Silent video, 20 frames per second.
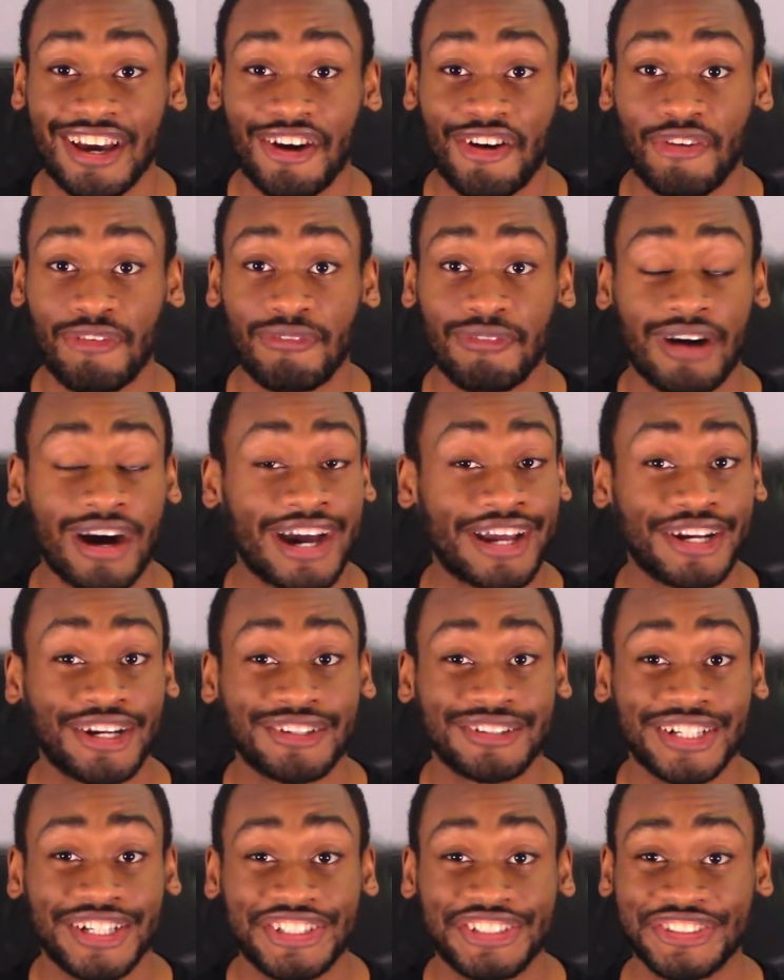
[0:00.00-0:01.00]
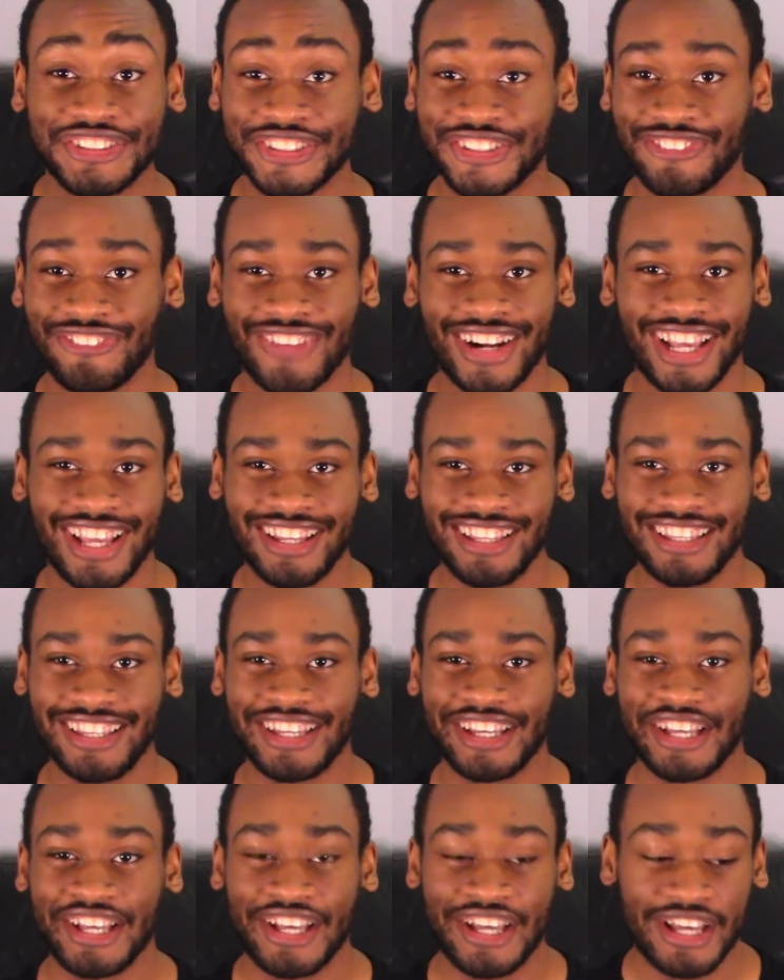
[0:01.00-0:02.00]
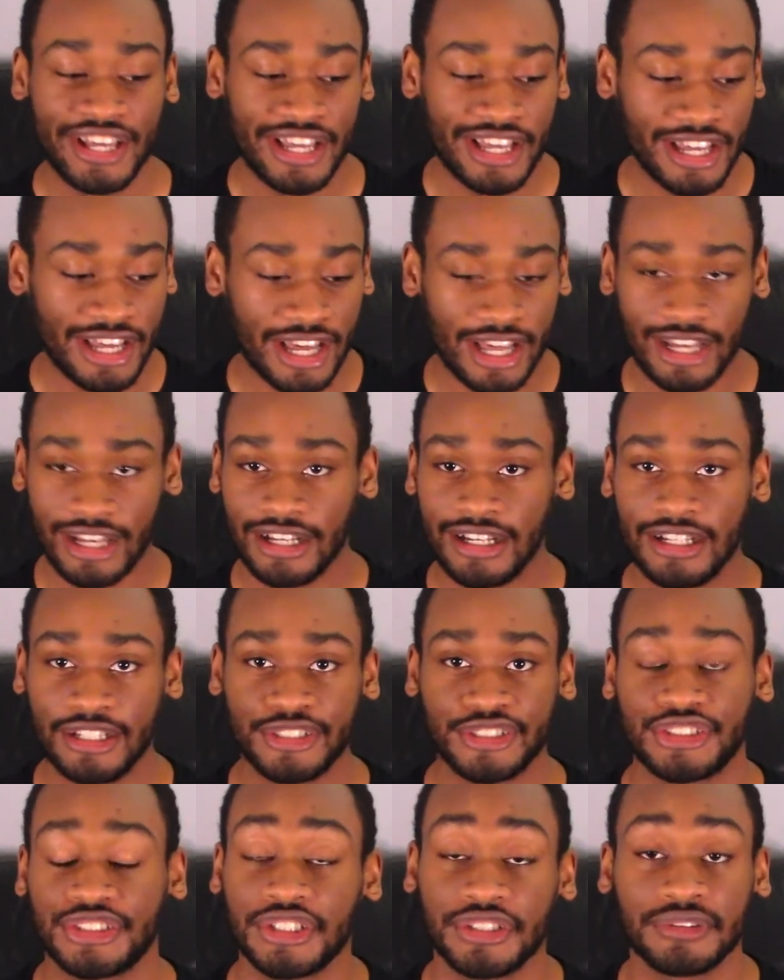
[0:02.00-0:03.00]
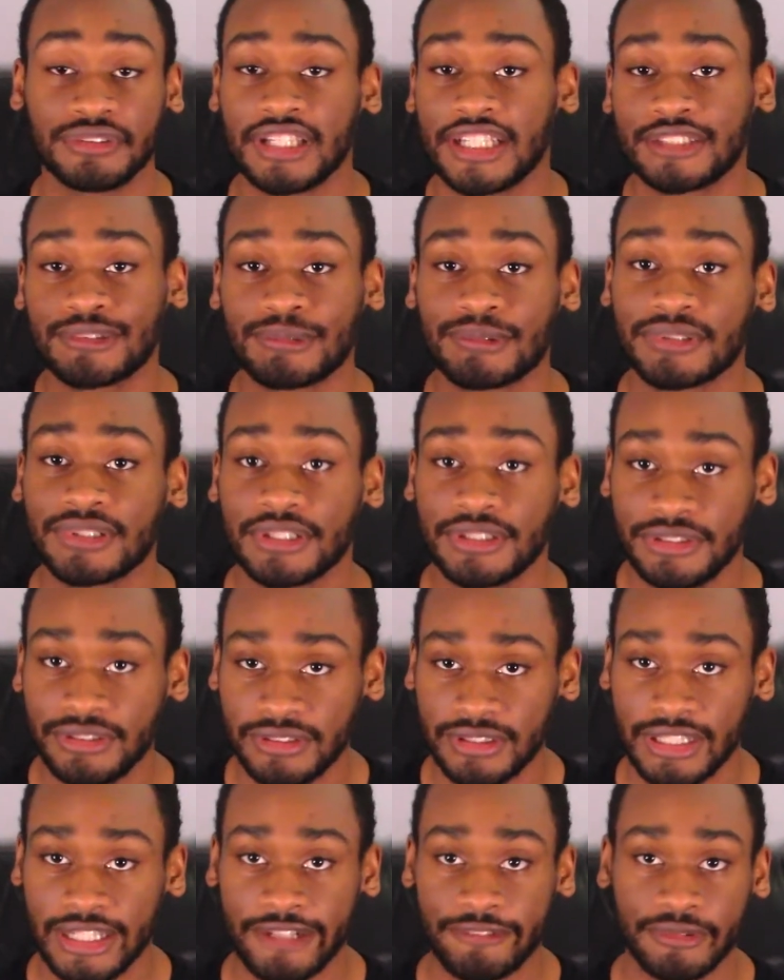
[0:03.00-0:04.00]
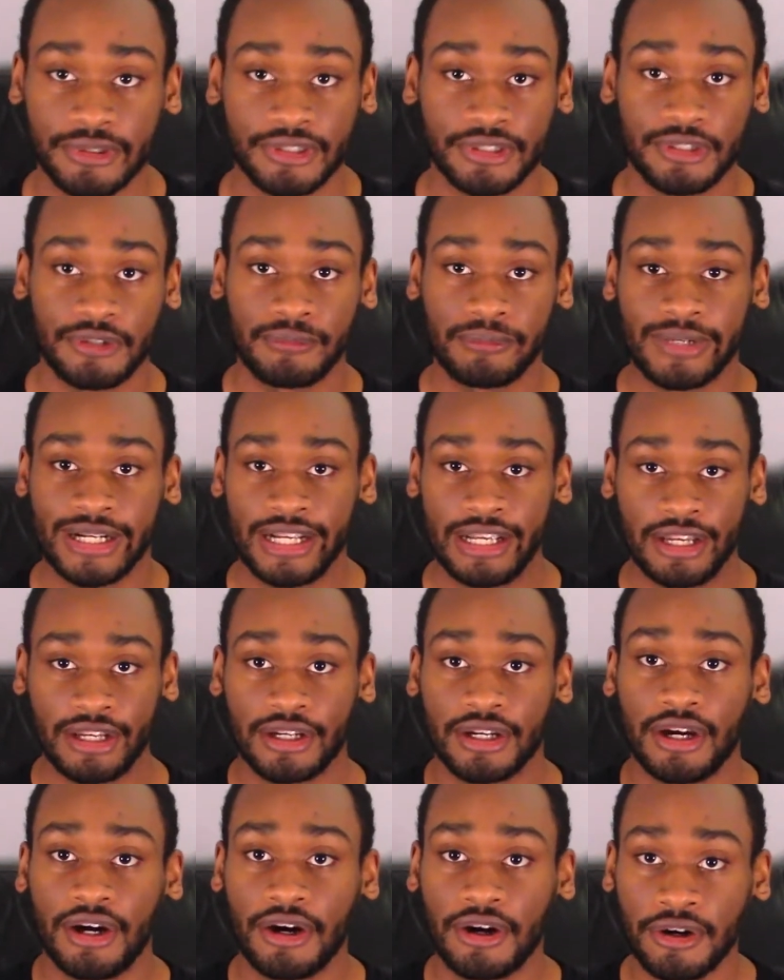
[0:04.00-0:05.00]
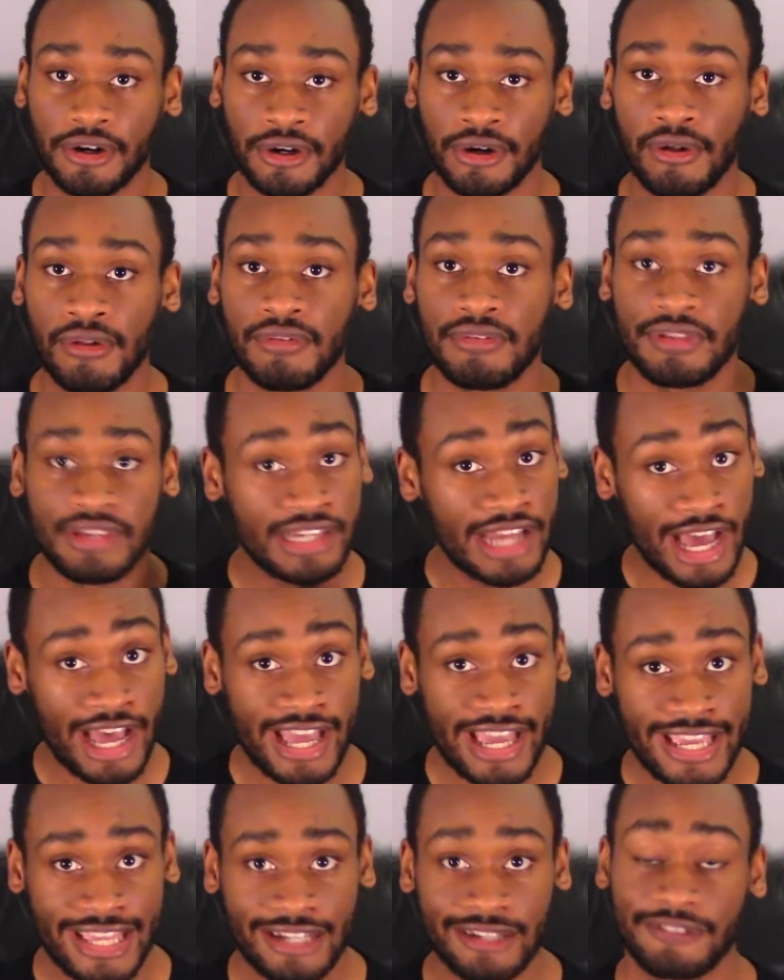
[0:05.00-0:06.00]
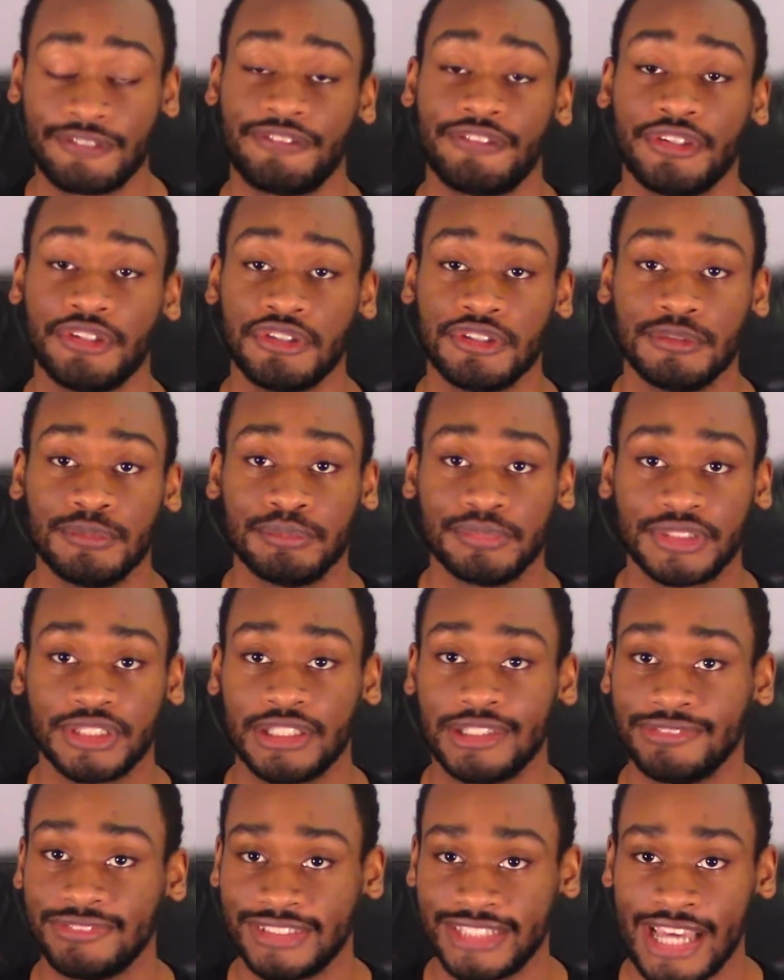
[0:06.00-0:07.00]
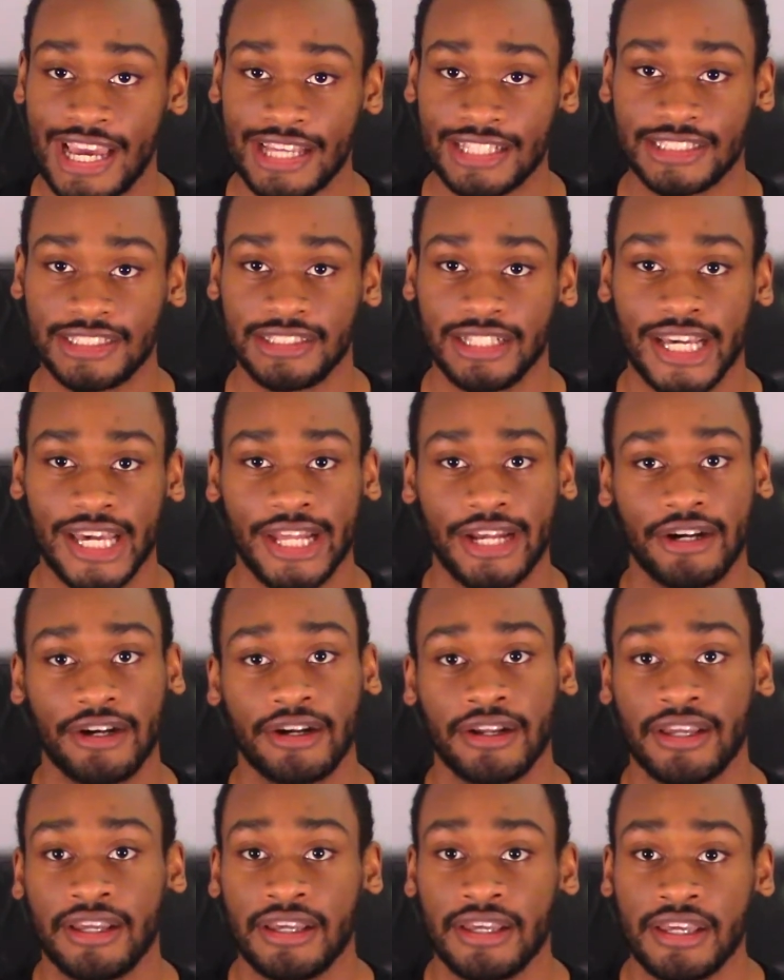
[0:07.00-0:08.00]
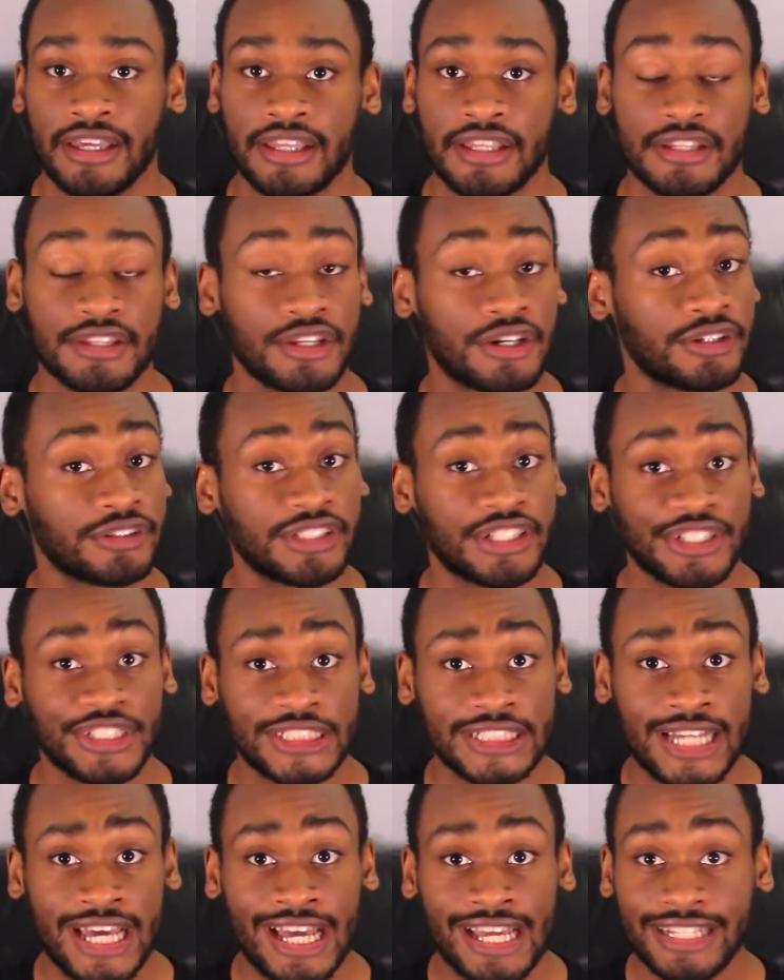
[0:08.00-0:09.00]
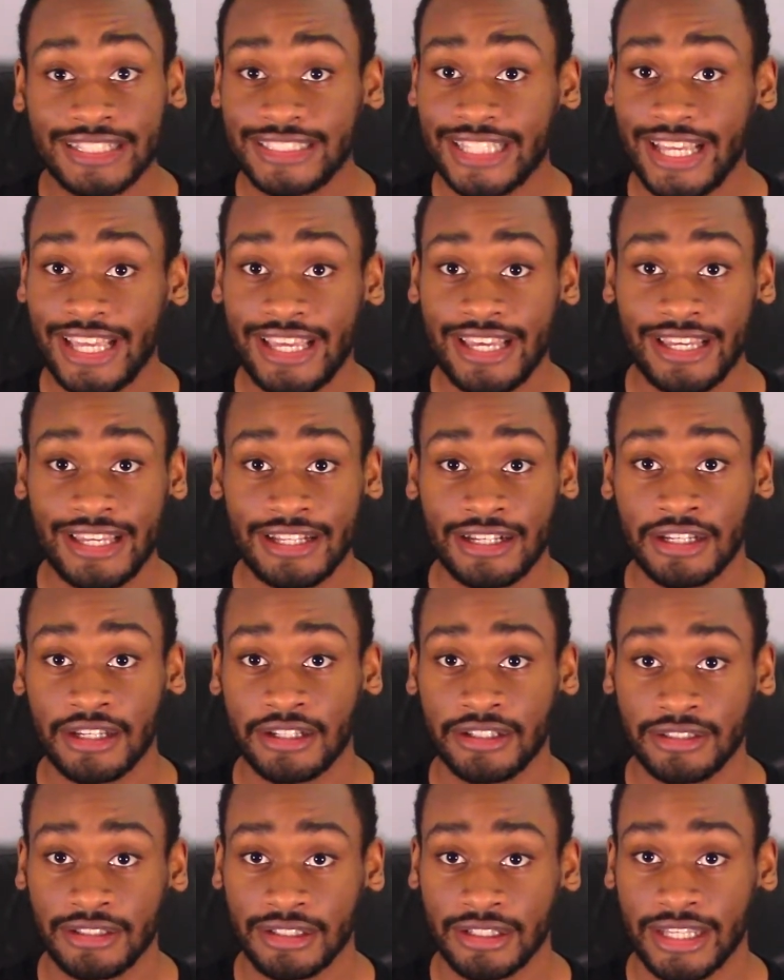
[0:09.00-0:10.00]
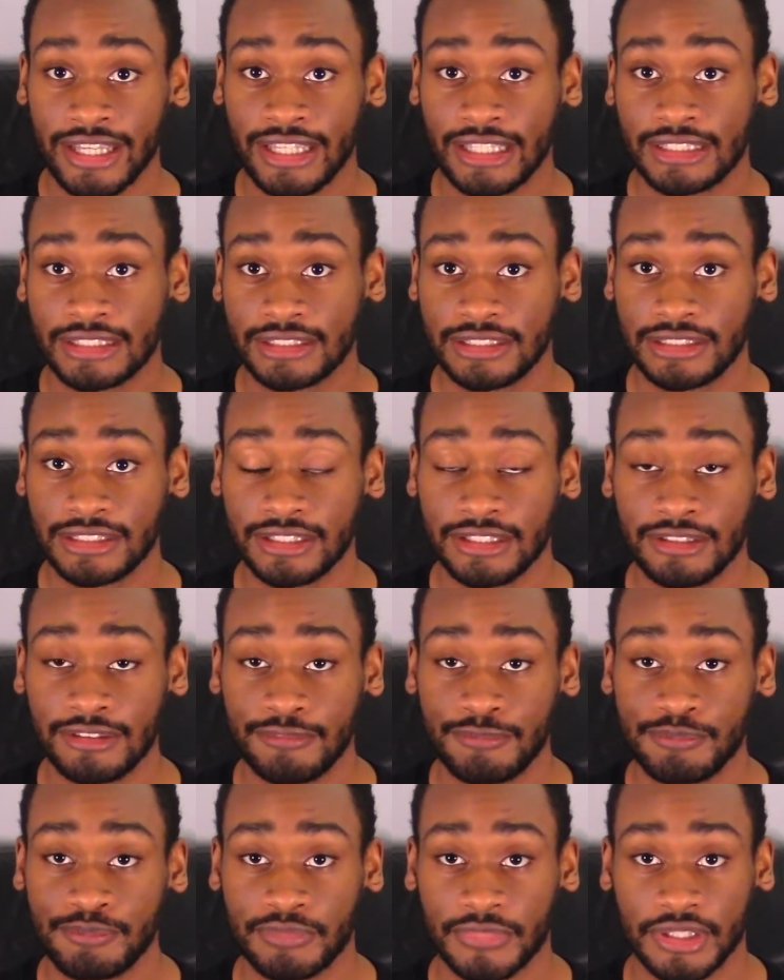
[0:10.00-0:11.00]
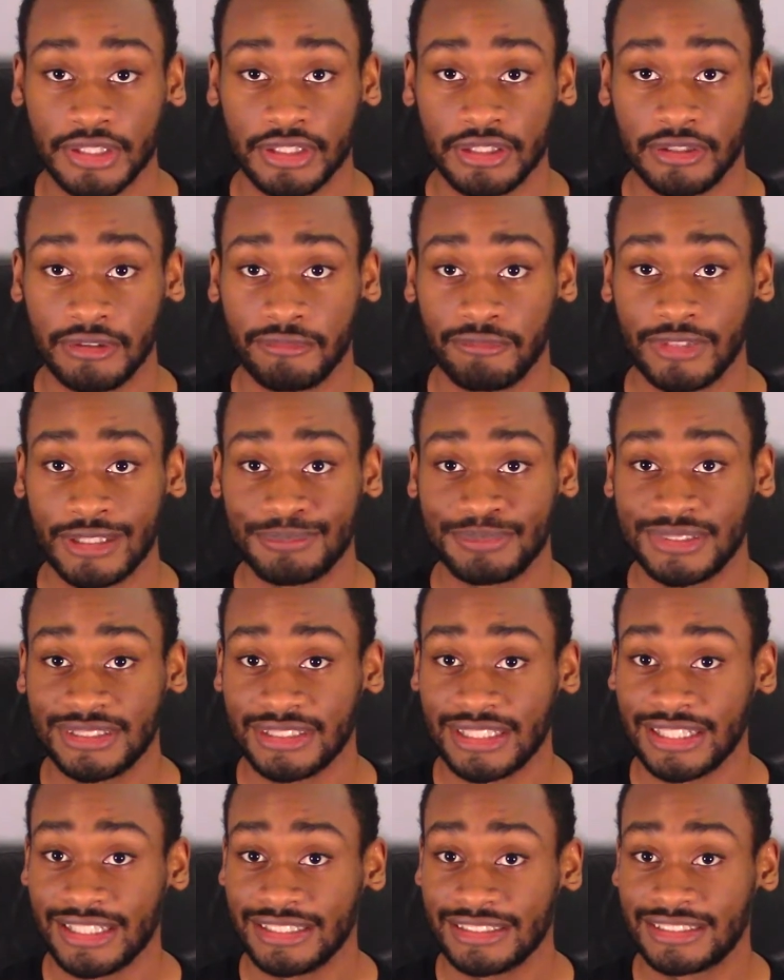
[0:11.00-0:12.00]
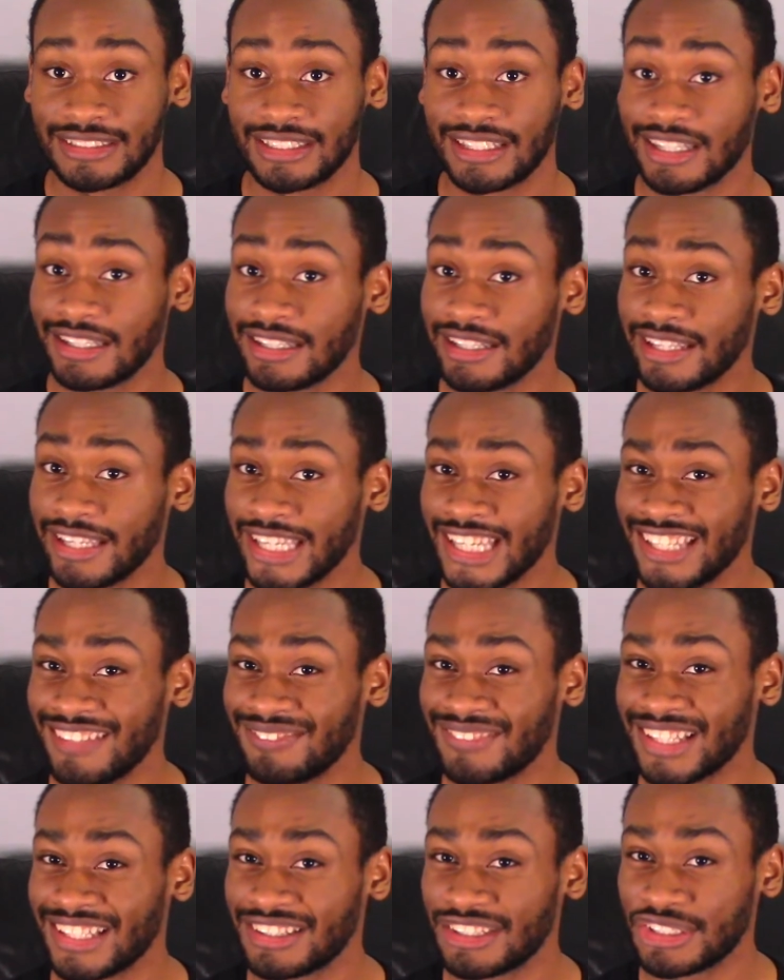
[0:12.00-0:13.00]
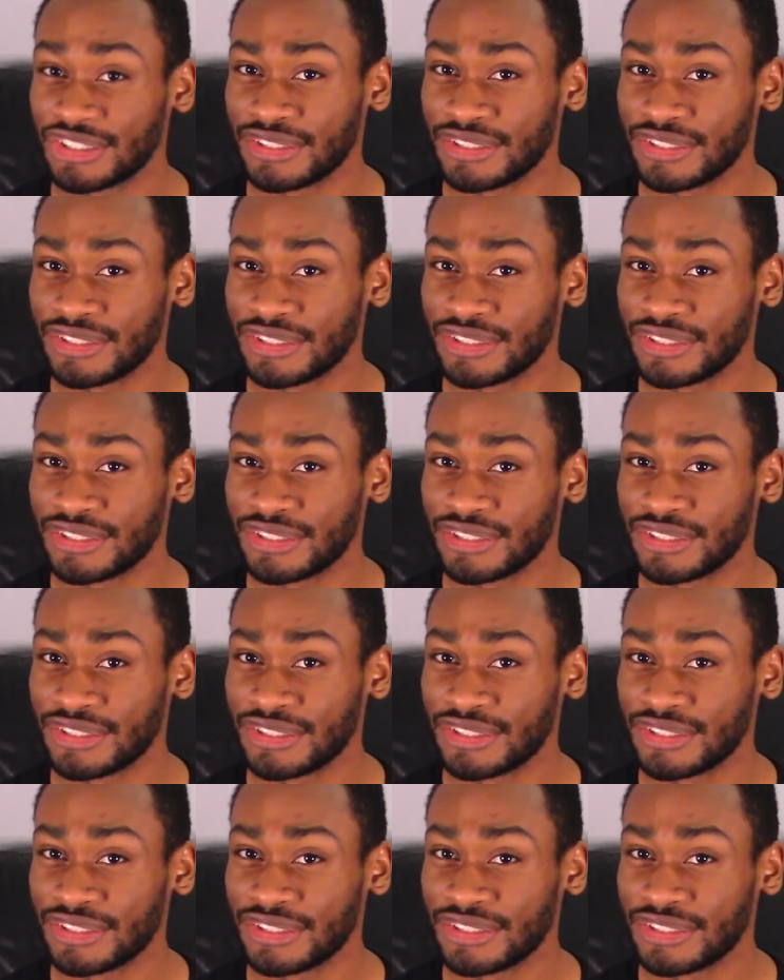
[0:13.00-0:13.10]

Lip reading: why don't I do a ranking? So that's what we're going to do today. We're going to rank all 9 films of Zack Snyder. No, there's not 10, unlike some websites claim that there